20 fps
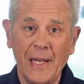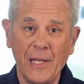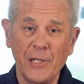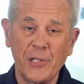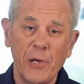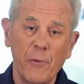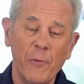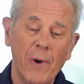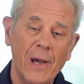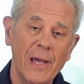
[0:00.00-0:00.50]

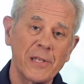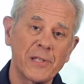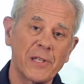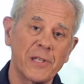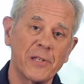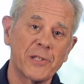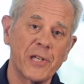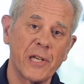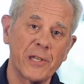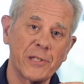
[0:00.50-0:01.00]
And she writes
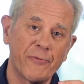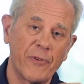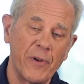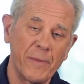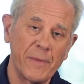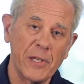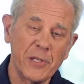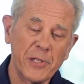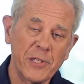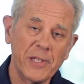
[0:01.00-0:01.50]
and says
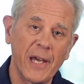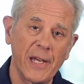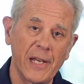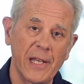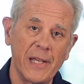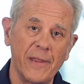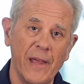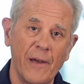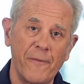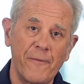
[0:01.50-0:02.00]
from the
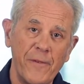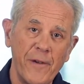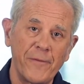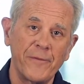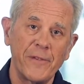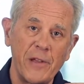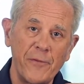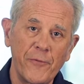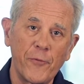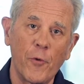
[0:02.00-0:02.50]
study that
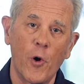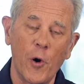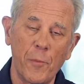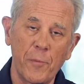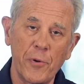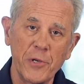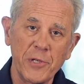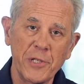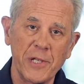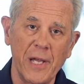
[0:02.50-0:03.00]

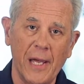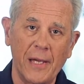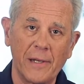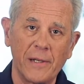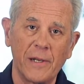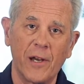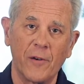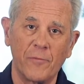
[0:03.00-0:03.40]
54%